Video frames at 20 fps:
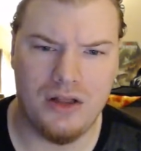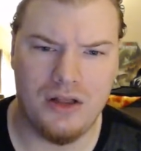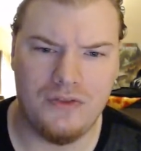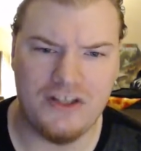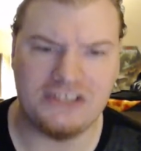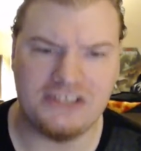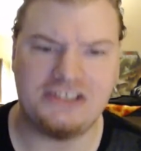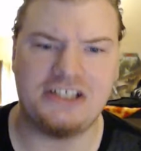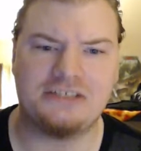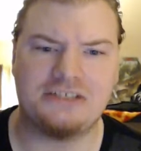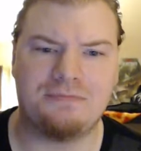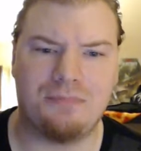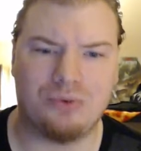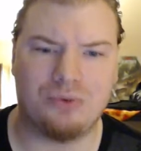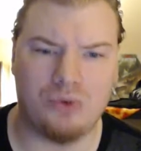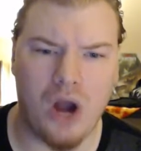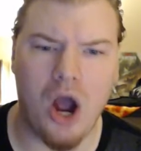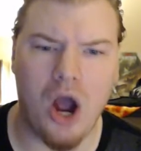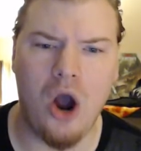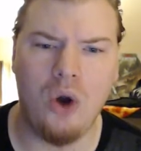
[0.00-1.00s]
This is
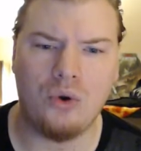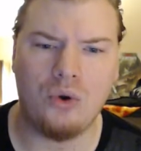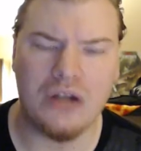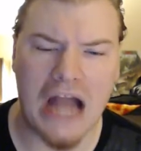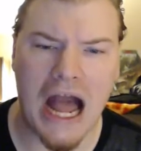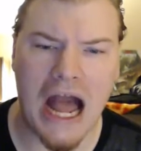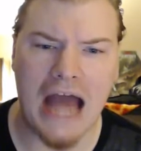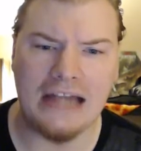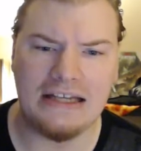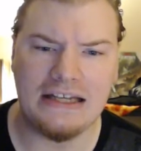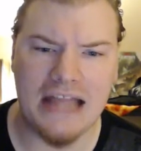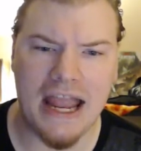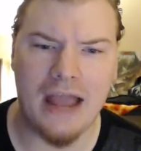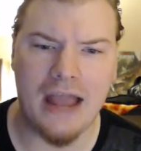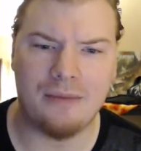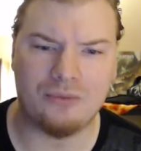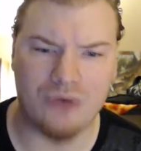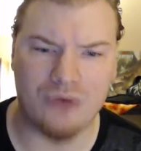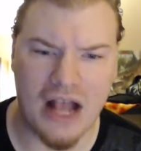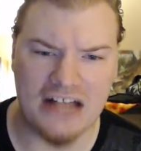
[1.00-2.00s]

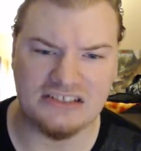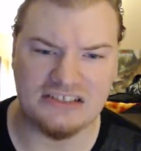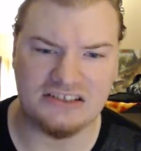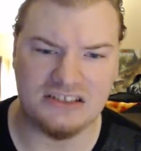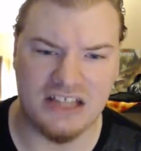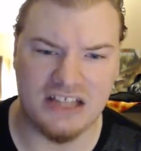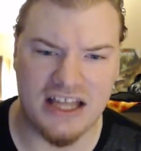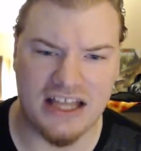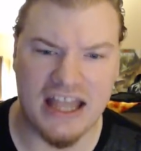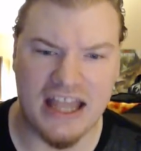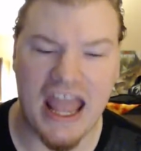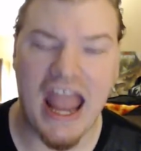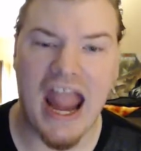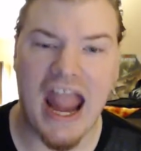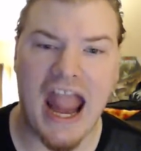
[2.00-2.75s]
pro-goddamn wrestling,